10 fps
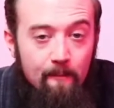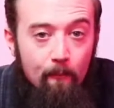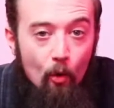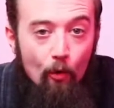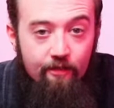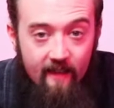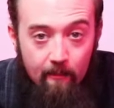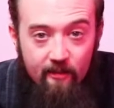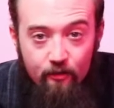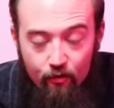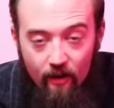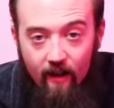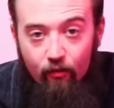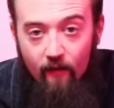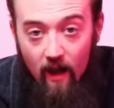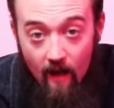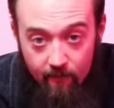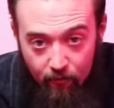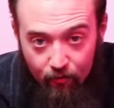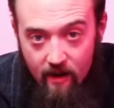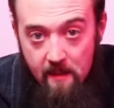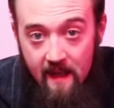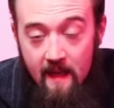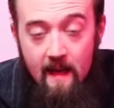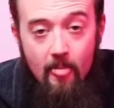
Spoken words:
in more tips and tricks for live streaming,